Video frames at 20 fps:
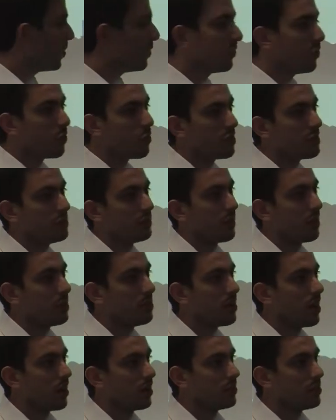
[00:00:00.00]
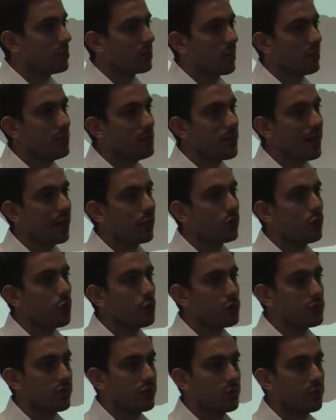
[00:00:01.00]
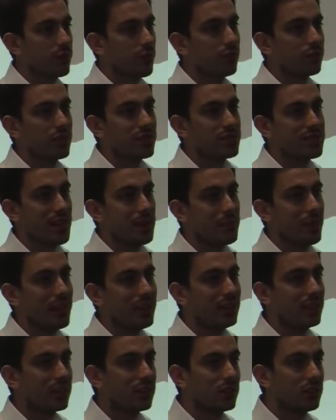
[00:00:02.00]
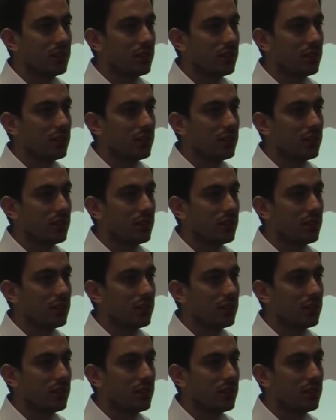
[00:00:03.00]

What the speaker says: 0.4 isn't very much. It's only about a quarter of the progress they make.